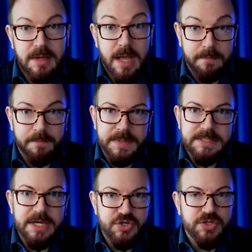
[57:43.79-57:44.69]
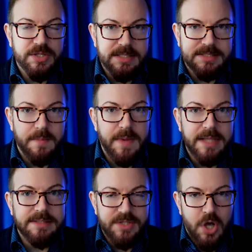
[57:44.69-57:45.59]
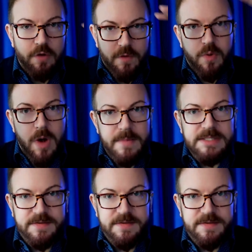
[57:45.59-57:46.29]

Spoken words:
and potentially in some cases overpromise,